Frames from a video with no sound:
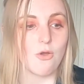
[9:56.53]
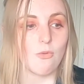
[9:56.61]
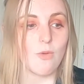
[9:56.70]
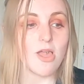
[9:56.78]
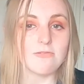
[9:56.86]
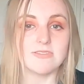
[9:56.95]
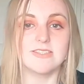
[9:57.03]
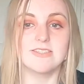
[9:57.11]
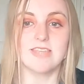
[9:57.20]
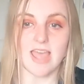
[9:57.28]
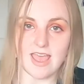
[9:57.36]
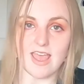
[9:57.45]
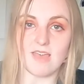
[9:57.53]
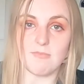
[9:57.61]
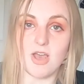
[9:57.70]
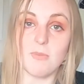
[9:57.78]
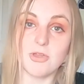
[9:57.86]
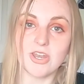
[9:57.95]
well, damn,
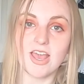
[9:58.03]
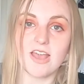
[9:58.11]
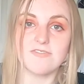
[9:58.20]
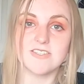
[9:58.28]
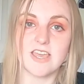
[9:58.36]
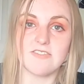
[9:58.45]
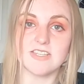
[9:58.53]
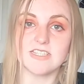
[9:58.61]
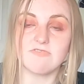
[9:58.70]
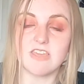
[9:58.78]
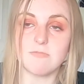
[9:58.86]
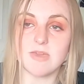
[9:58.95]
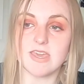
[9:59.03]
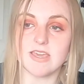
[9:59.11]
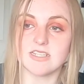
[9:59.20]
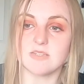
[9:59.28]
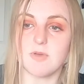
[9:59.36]
I'm gonna have to get this re-pierced,